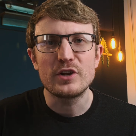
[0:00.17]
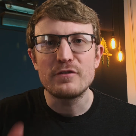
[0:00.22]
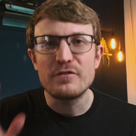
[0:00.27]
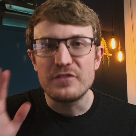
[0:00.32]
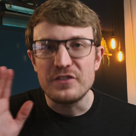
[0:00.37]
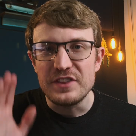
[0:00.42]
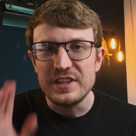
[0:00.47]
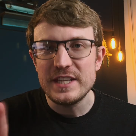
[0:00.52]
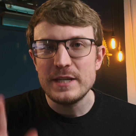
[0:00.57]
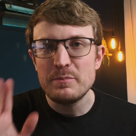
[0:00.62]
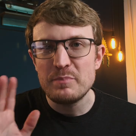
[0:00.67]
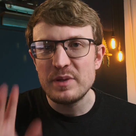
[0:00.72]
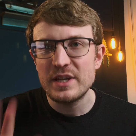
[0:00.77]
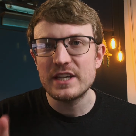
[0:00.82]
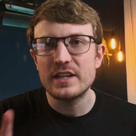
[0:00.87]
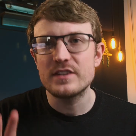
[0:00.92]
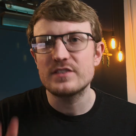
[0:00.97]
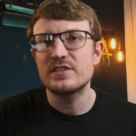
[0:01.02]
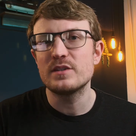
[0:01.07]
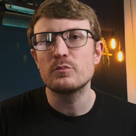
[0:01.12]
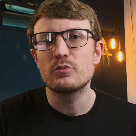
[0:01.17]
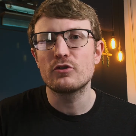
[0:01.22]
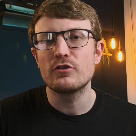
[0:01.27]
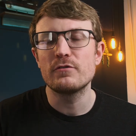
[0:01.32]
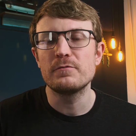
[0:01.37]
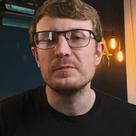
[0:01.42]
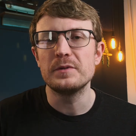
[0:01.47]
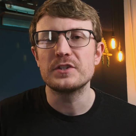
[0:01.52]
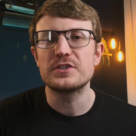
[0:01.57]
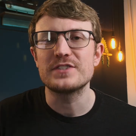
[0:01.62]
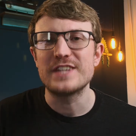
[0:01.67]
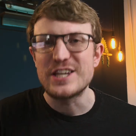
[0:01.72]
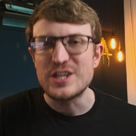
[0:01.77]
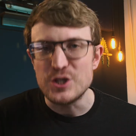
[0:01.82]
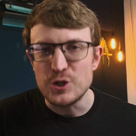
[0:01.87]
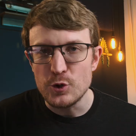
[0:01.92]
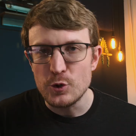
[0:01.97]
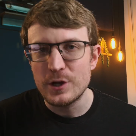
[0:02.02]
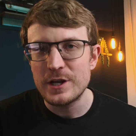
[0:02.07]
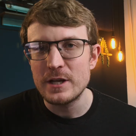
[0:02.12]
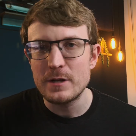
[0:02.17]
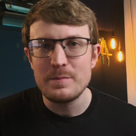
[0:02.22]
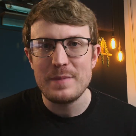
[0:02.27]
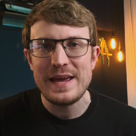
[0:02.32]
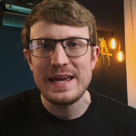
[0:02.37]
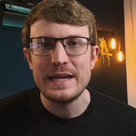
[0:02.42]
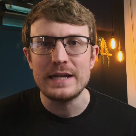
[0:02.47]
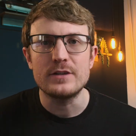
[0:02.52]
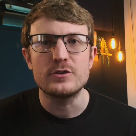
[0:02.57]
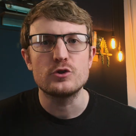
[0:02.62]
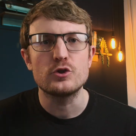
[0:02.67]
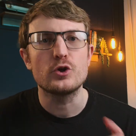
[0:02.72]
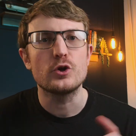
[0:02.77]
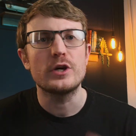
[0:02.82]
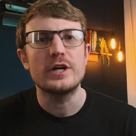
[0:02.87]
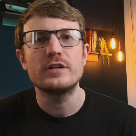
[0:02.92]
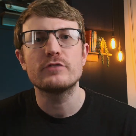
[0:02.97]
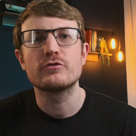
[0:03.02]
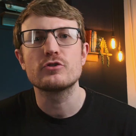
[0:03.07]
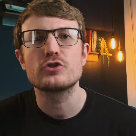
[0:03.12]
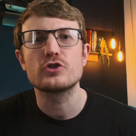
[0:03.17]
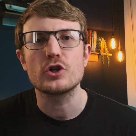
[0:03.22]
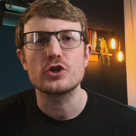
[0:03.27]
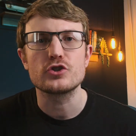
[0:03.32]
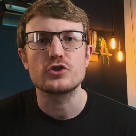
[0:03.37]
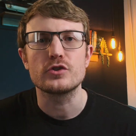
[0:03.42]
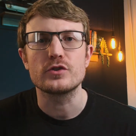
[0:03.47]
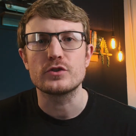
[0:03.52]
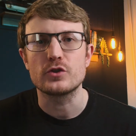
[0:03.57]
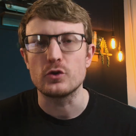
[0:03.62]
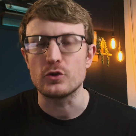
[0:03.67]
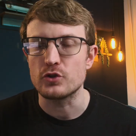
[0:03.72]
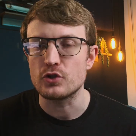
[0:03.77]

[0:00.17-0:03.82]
of the biggest improvements that you can make to your infrastructure as code